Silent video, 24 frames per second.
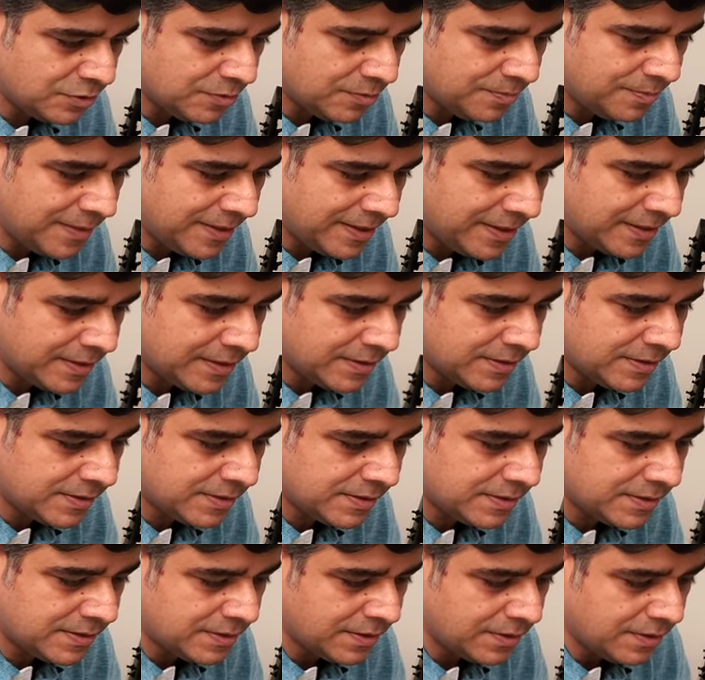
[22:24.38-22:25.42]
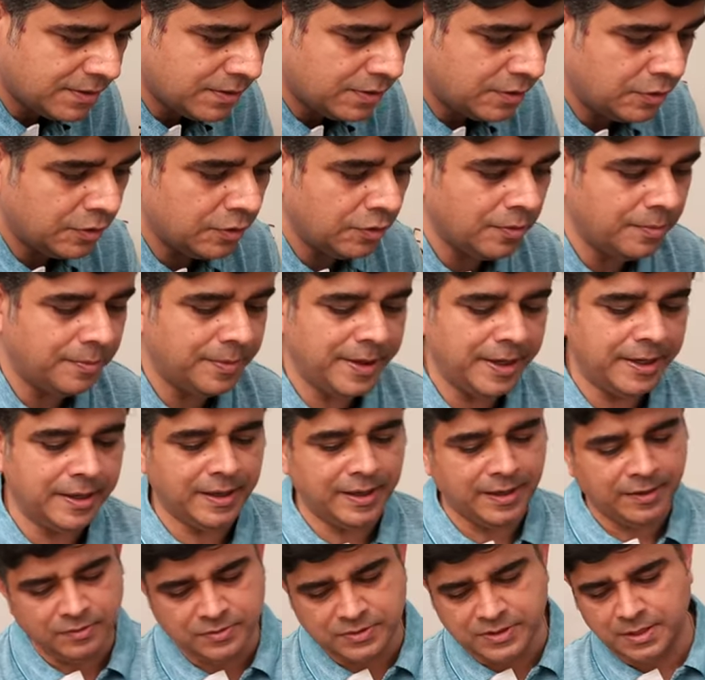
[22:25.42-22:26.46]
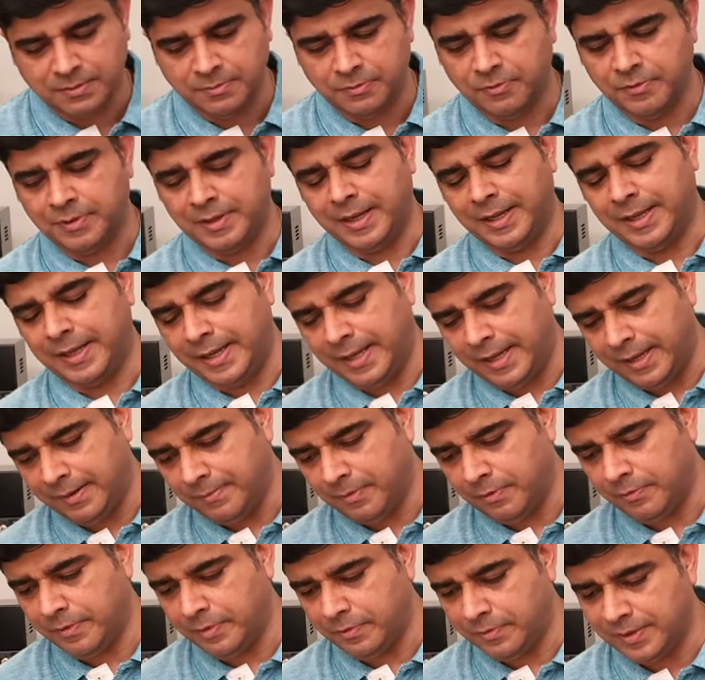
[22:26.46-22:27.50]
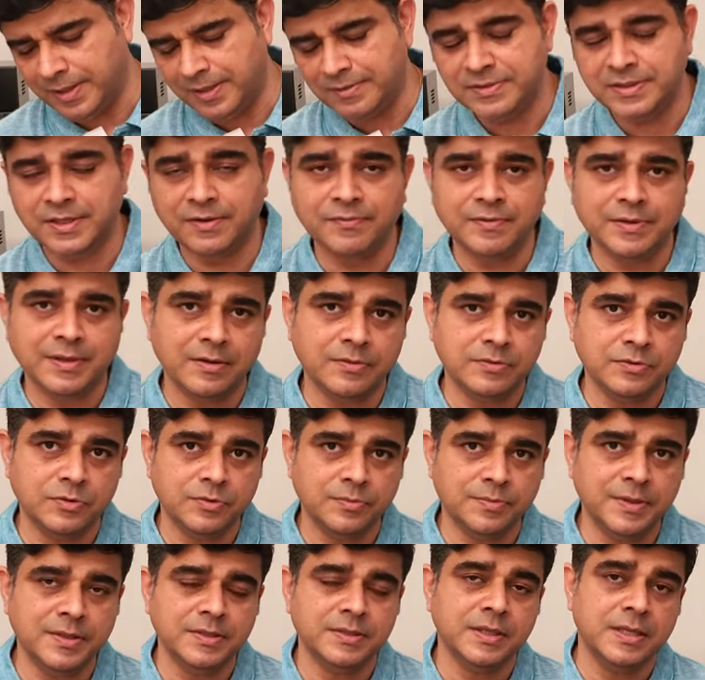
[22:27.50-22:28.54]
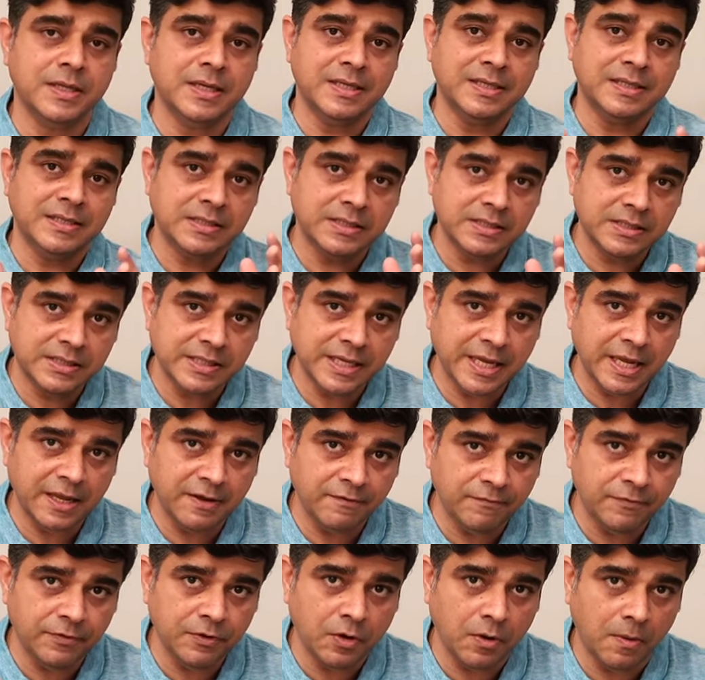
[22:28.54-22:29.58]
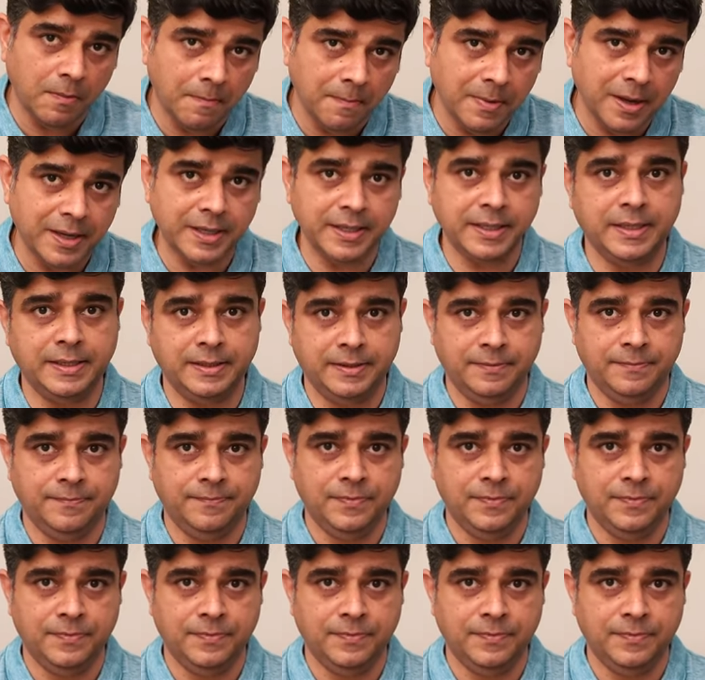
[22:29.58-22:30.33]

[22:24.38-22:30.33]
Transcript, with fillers: rupees, no brain. I know some of you are like, hey, but we only have 7,000 rupees. Save your money.